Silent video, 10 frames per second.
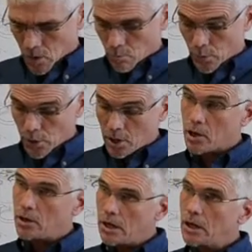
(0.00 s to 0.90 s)
But
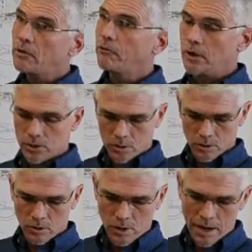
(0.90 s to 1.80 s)
a neat
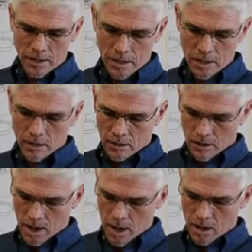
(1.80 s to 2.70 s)
feature at the end of the
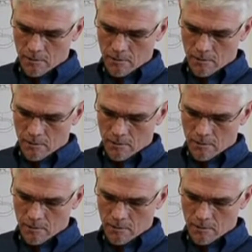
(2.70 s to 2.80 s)
day